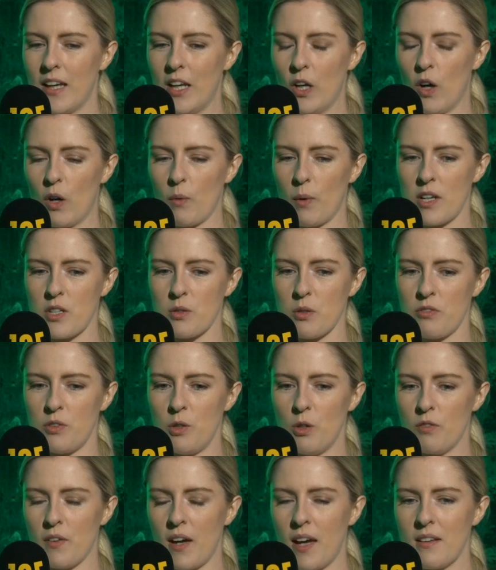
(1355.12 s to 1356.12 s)
you know, I went to a
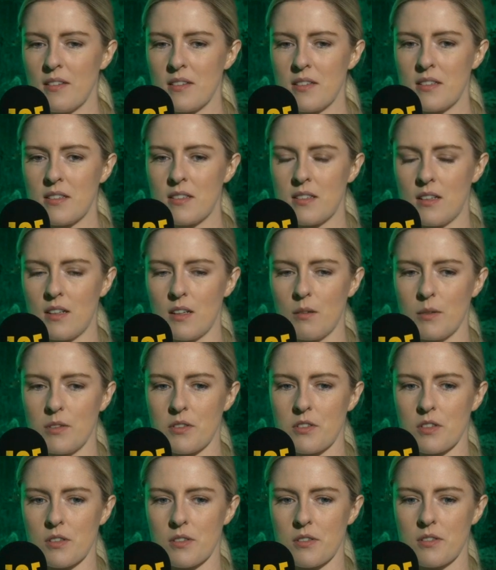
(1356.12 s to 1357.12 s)
few events and I
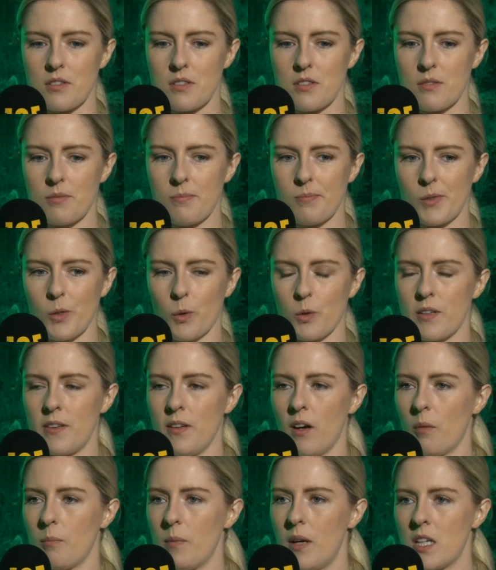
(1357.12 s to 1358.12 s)
was just going to
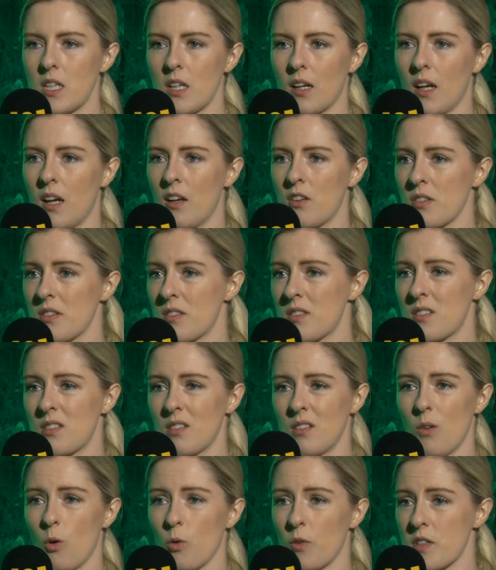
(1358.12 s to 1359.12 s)
the odd meeting, and it
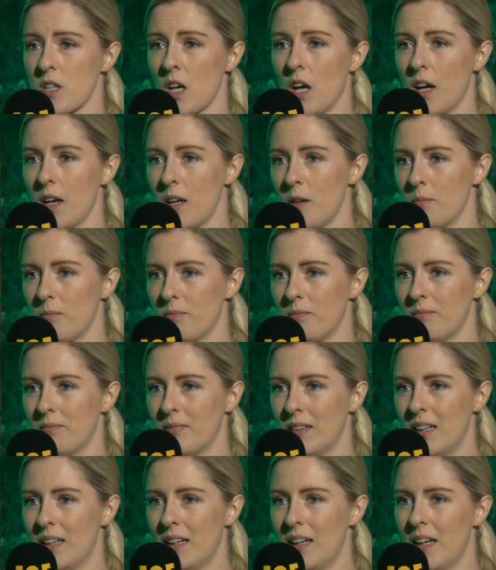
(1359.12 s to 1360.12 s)
just over time,
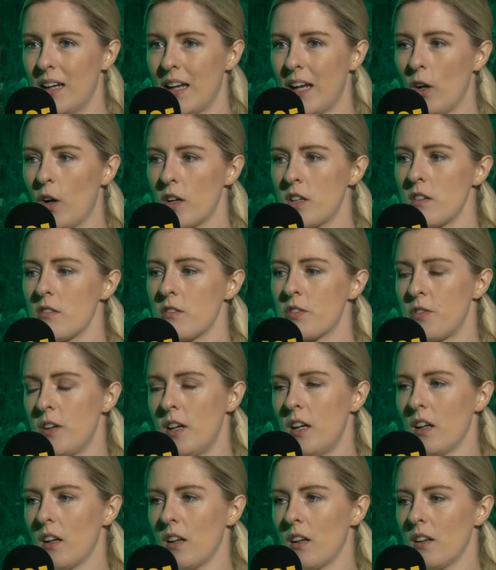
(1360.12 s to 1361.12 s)
mm. you know, I didn't
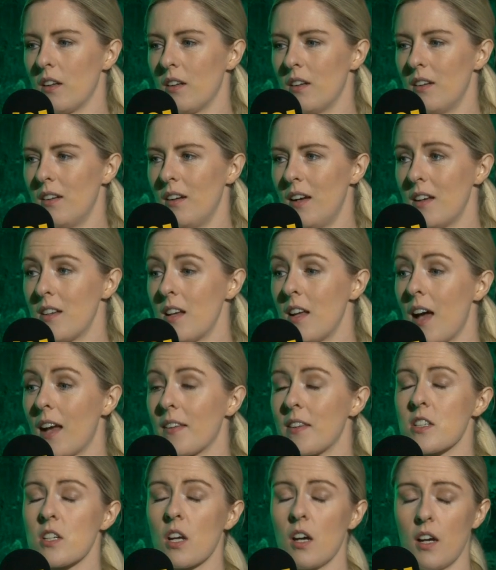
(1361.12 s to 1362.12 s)
feel
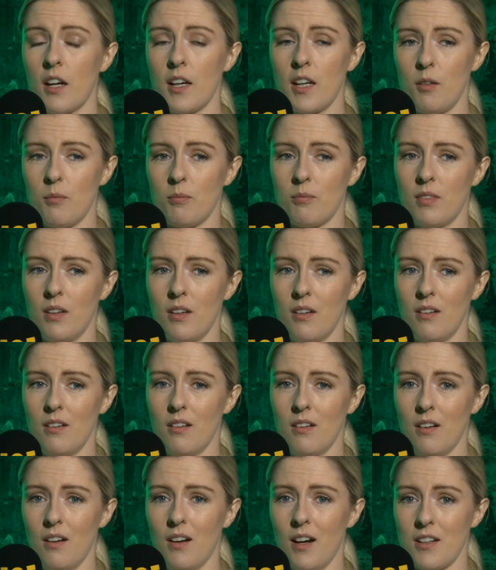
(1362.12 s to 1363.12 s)
at the time.
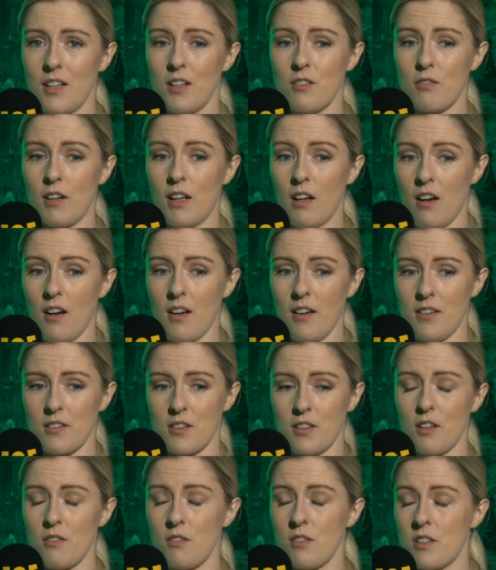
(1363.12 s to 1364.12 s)
I didn't realize,
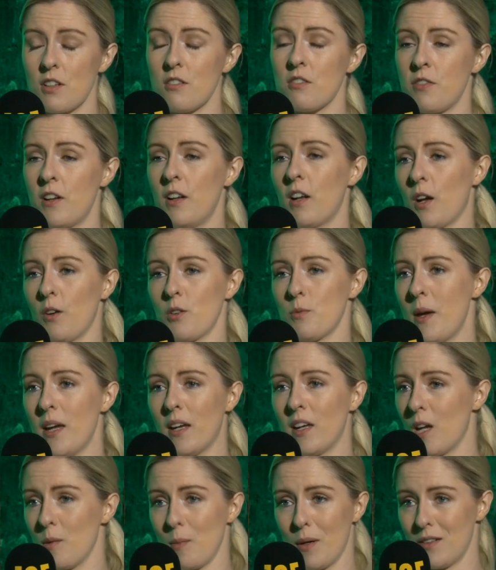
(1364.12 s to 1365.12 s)
or didn't didn't feel like I was
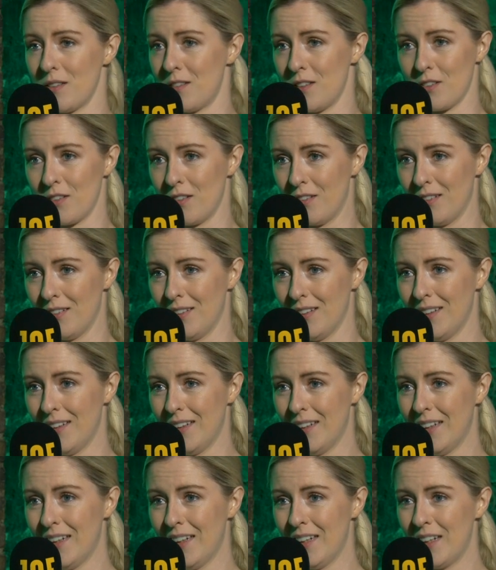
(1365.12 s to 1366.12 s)
making a big decision.
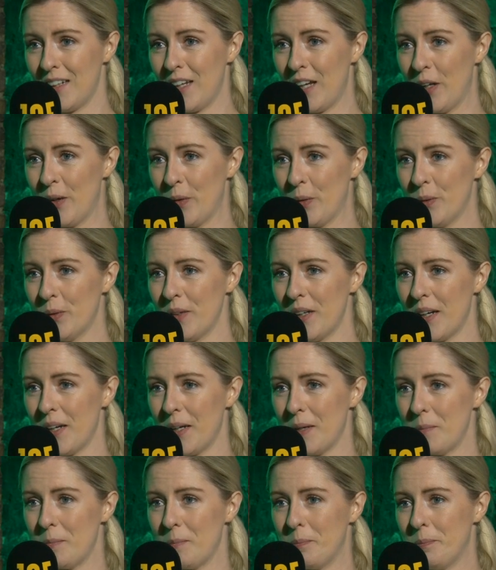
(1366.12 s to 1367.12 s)
Right. You know.
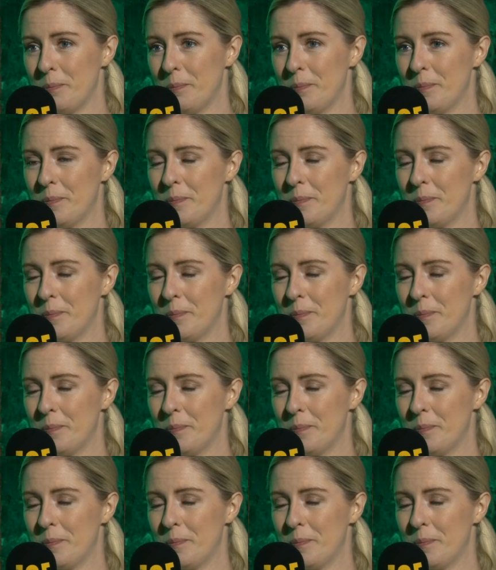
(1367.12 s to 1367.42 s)
Um, and was